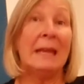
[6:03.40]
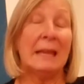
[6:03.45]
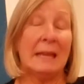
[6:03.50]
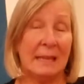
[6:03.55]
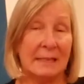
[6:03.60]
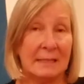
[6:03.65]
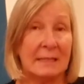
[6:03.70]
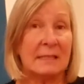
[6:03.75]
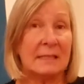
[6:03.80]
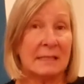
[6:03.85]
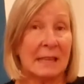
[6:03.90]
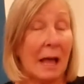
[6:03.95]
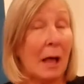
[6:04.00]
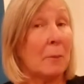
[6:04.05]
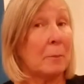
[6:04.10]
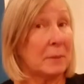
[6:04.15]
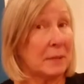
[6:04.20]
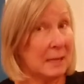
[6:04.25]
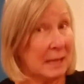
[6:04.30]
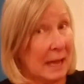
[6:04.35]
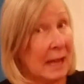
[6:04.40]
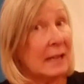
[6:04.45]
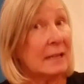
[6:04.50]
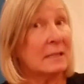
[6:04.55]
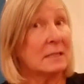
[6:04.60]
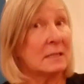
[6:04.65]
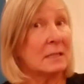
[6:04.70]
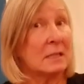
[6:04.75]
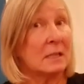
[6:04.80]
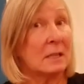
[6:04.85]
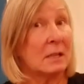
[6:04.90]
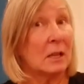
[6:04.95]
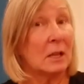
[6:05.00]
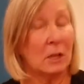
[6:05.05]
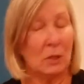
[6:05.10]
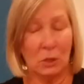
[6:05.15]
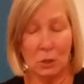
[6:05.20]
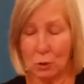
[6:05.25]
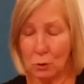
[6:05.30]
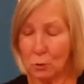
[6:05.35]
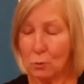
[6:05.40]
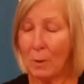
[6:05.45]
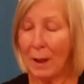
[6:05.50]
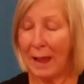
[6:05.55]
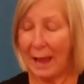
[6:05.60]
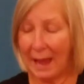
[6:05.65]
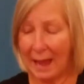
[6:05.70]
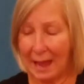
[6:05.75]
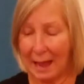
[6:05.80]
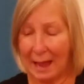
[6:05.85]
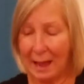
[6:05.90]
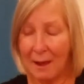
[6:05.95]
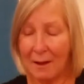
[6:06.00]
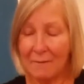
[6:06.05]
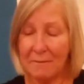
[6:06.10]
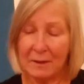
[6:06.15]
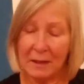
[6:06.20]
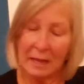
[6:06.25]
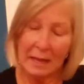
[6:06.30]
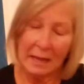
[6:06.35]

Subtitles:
Is the scalp? Yes, you have